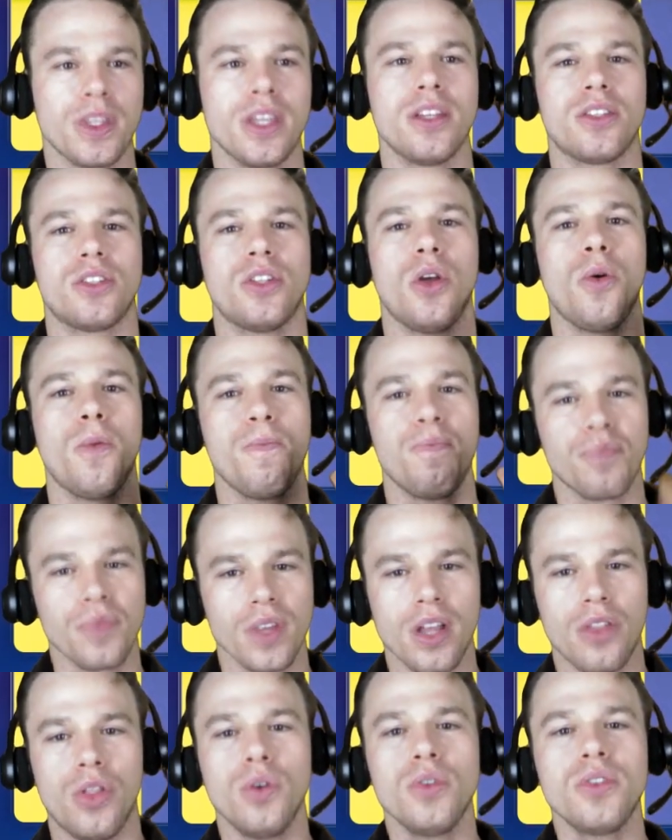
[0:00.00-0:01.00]
So
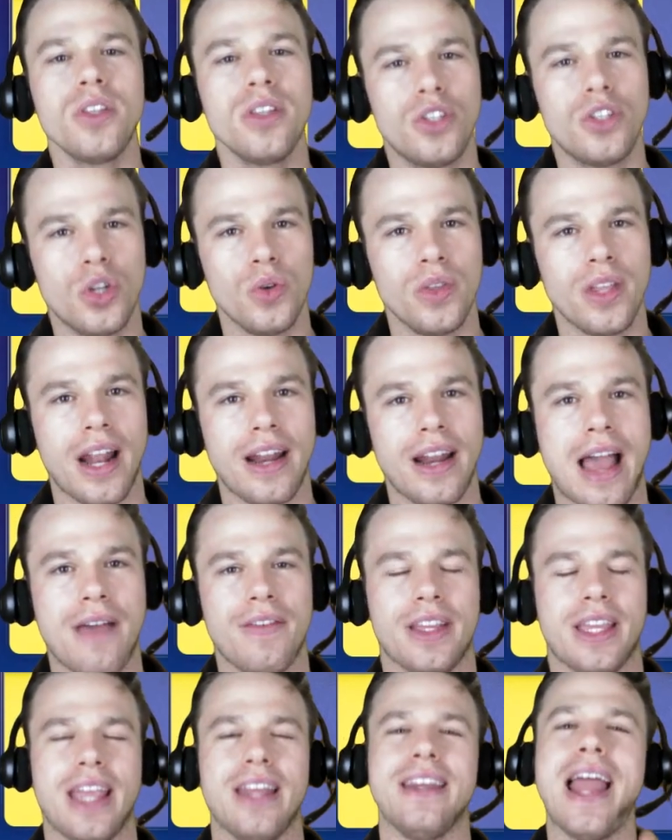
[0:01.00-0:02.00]
those are the two that I'd advocate.